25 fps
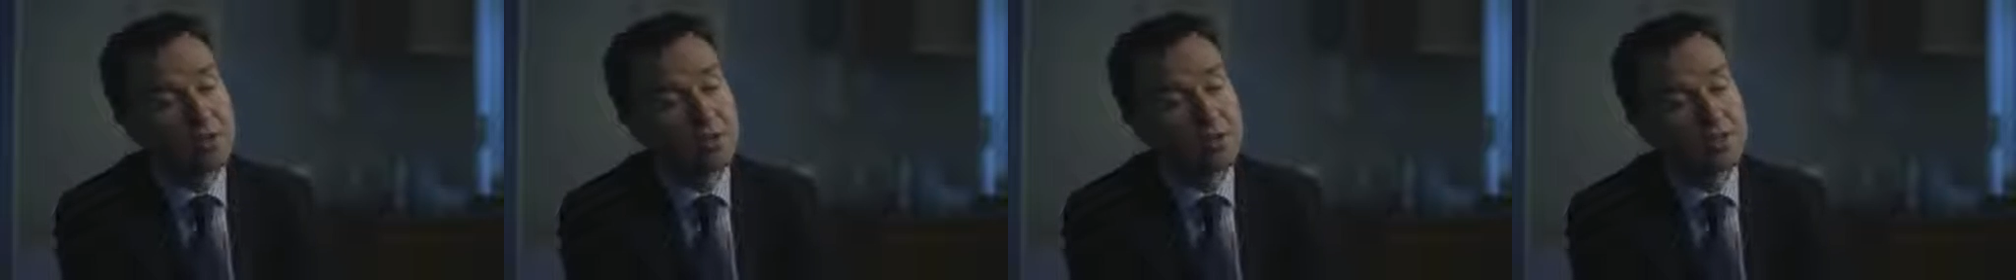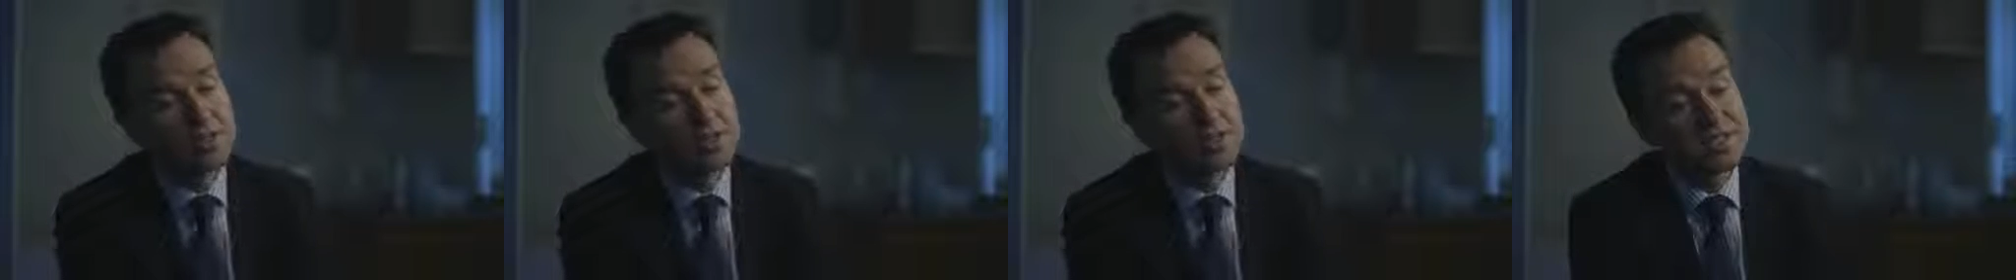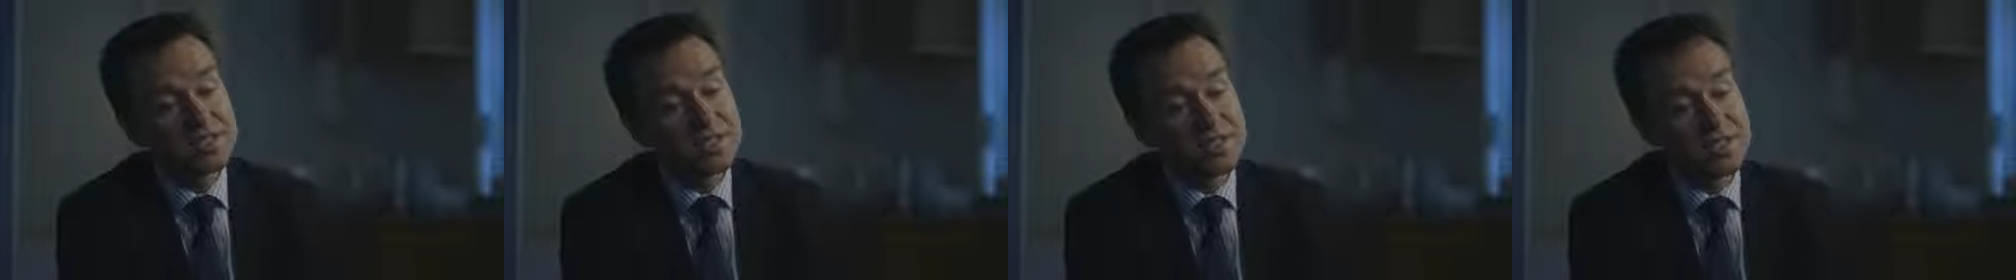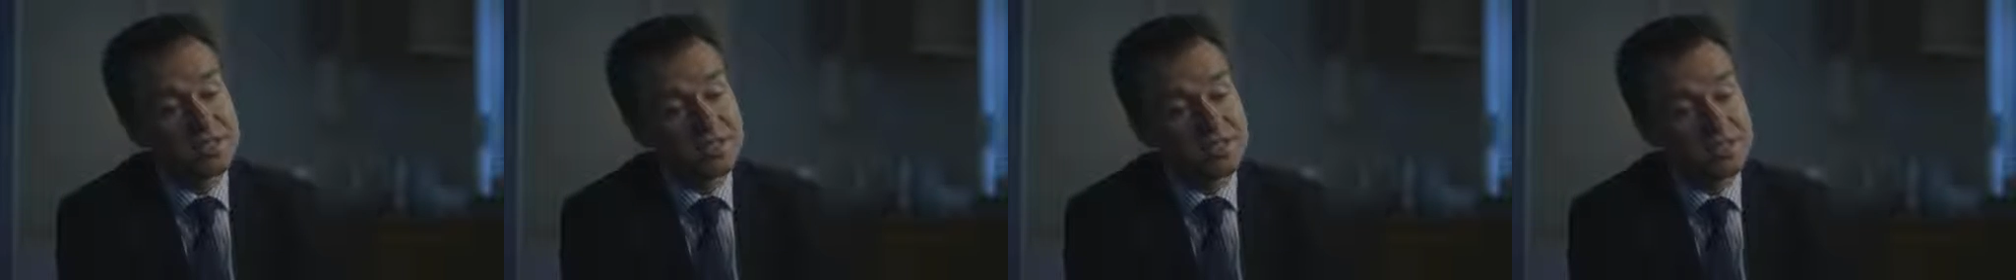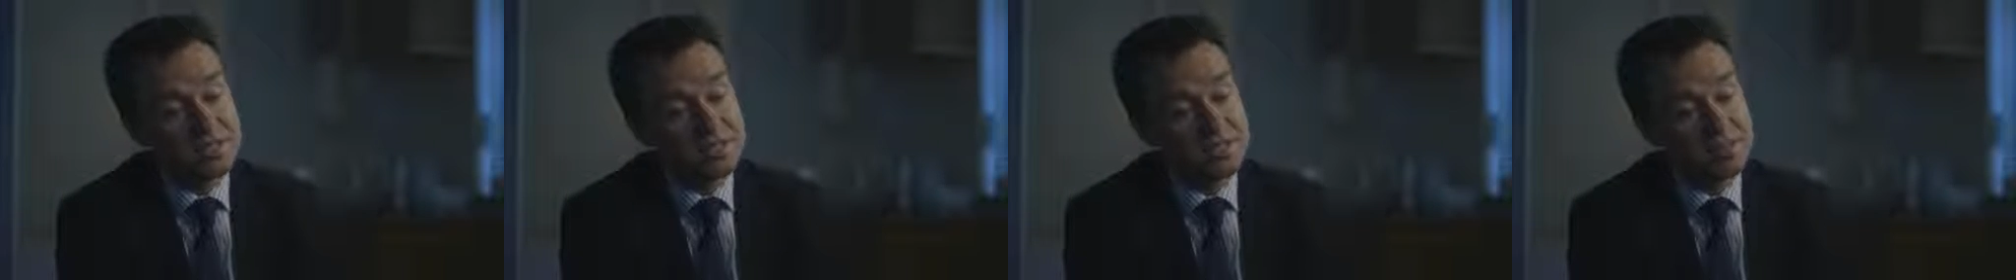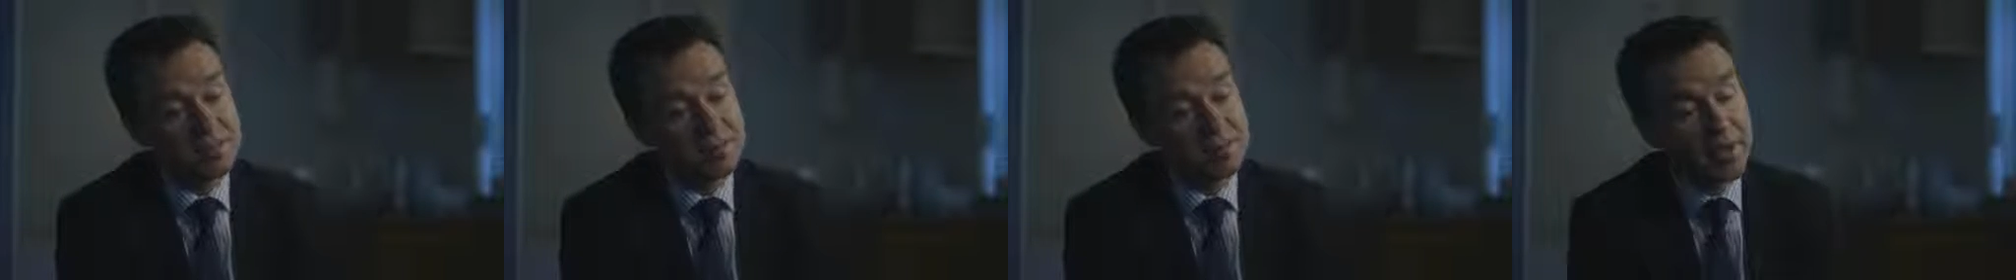where
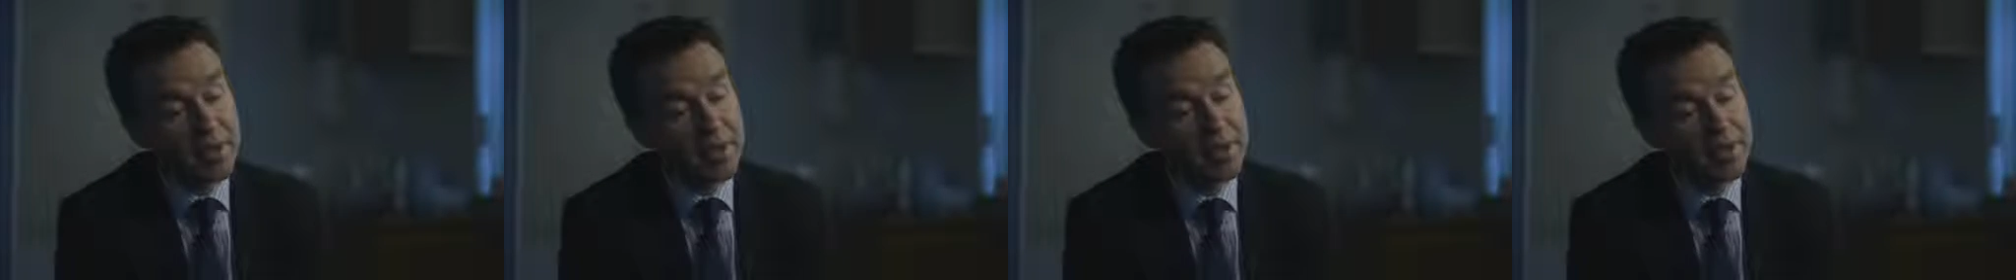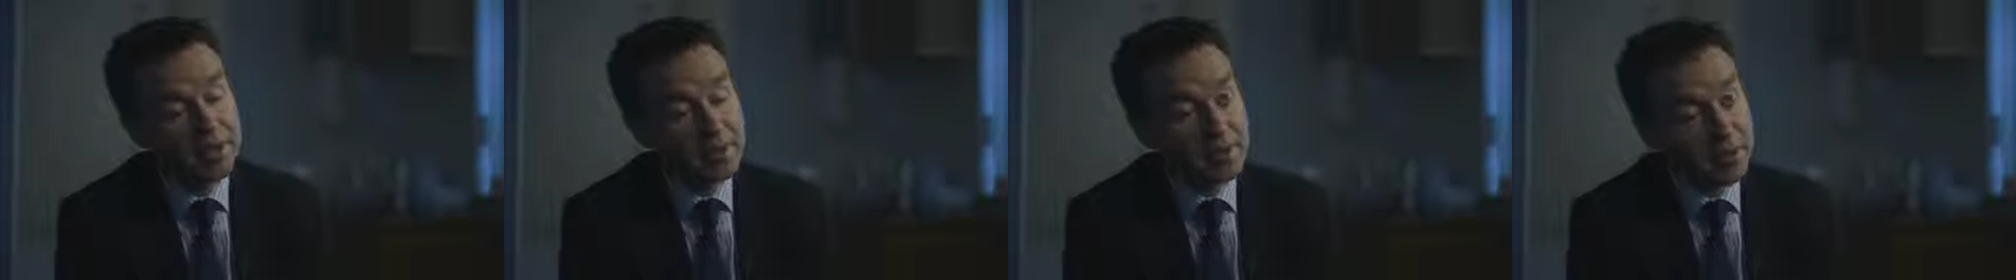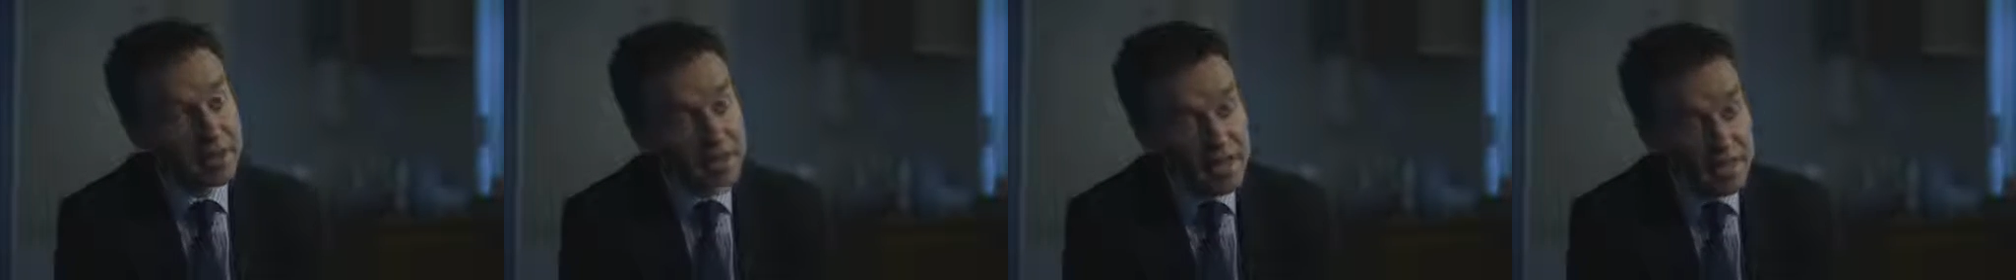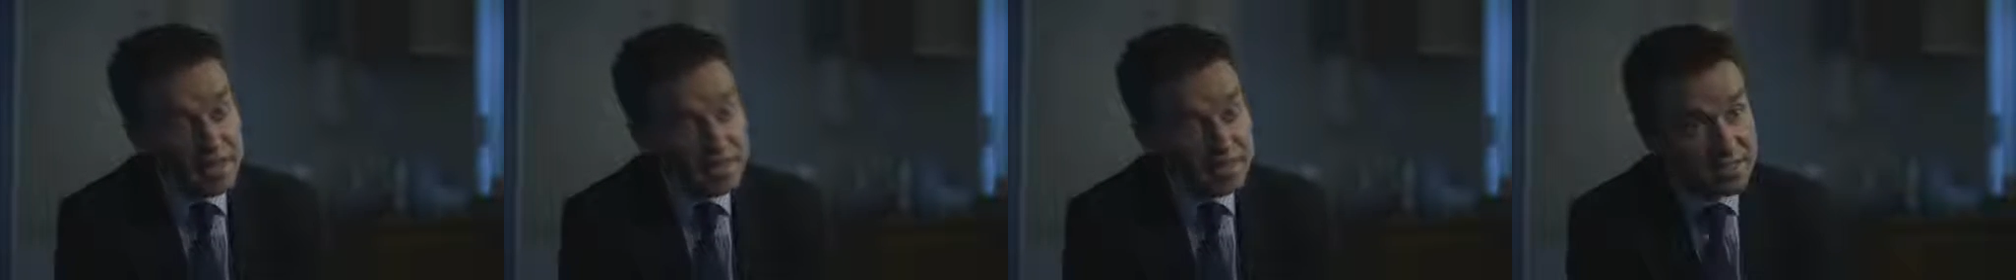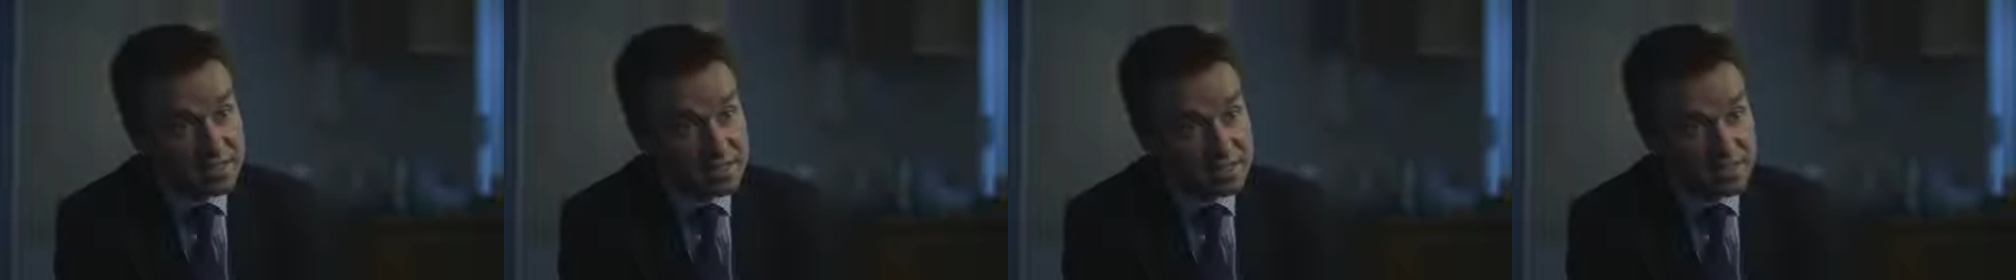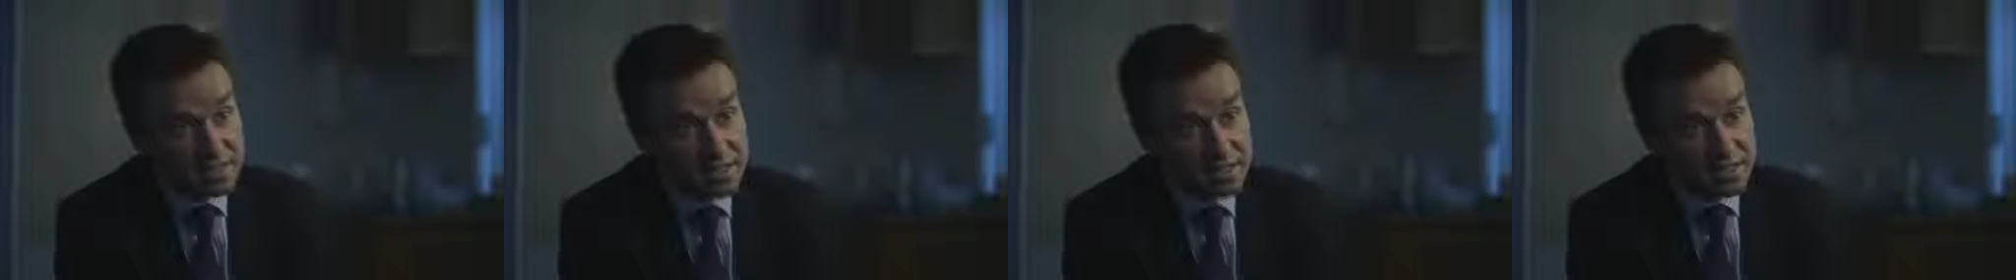disease has remained
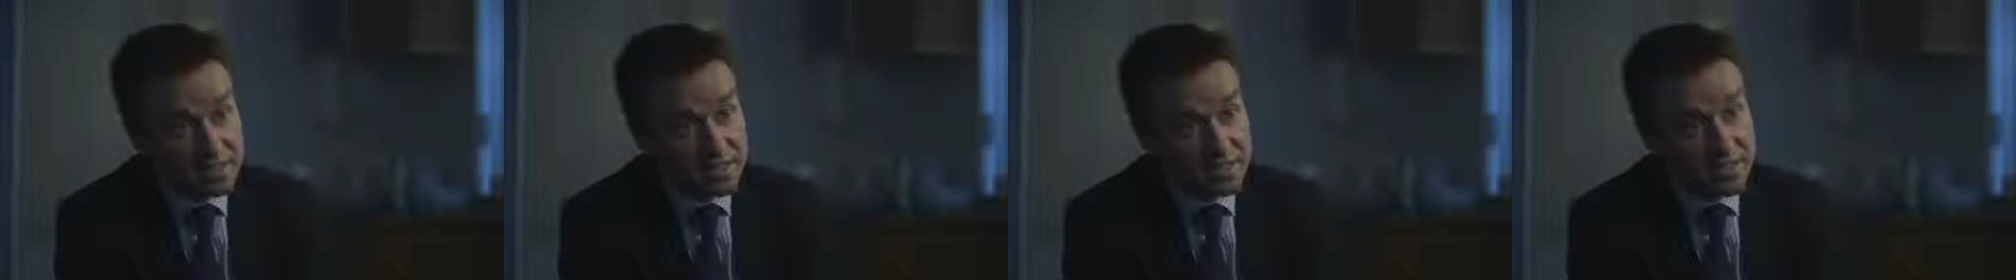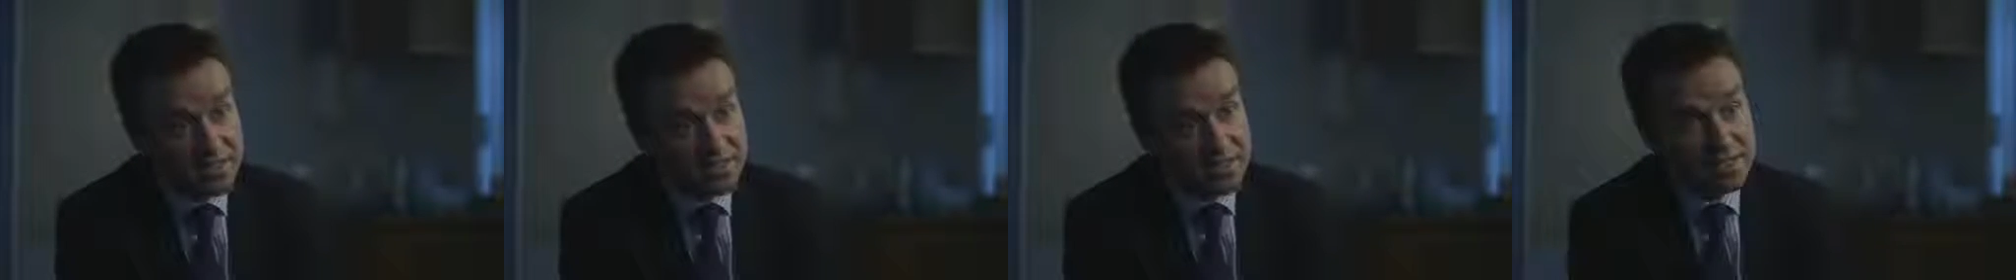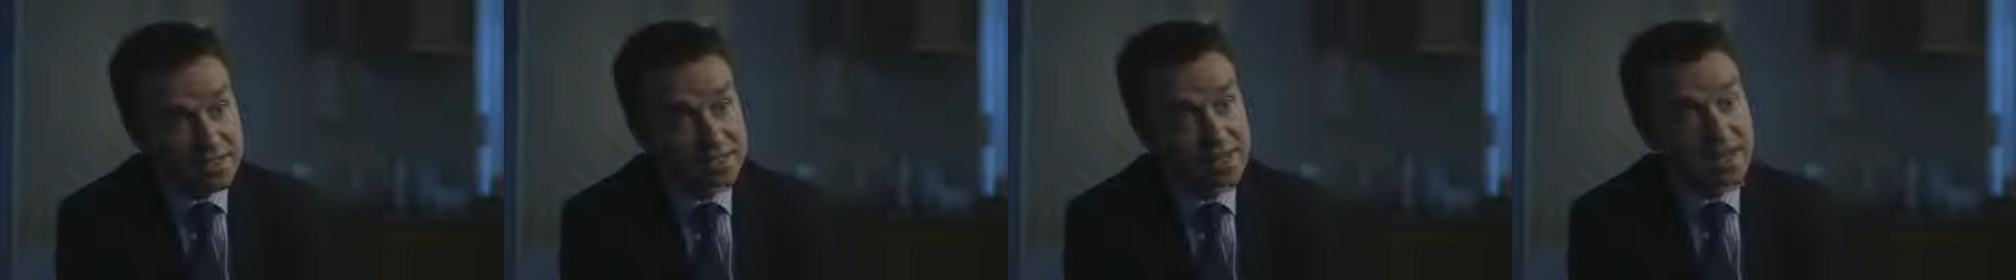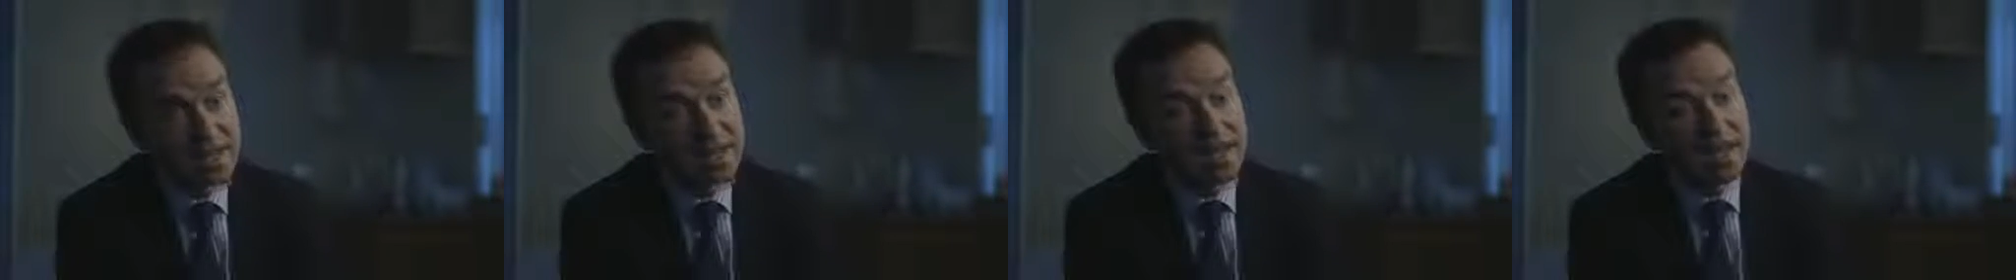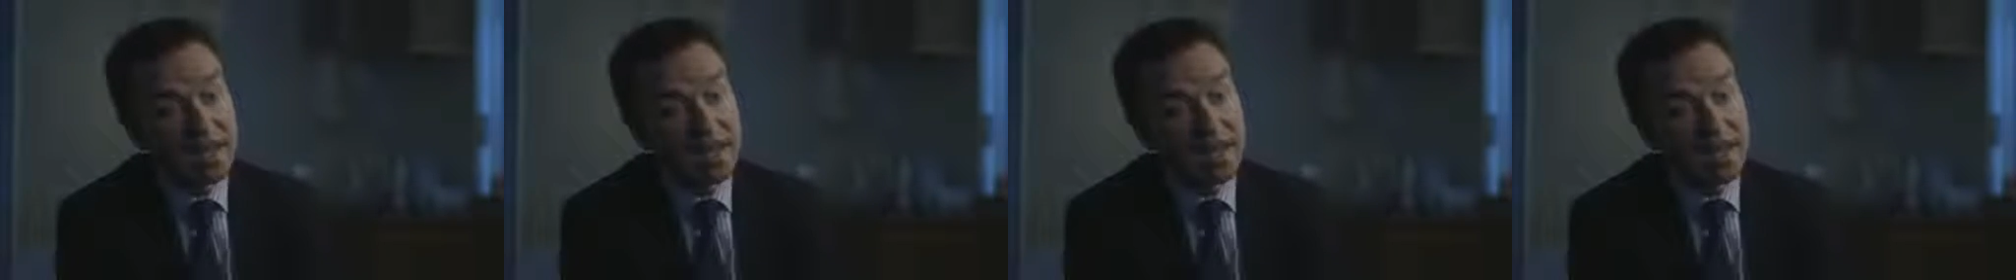quiescent or indolent,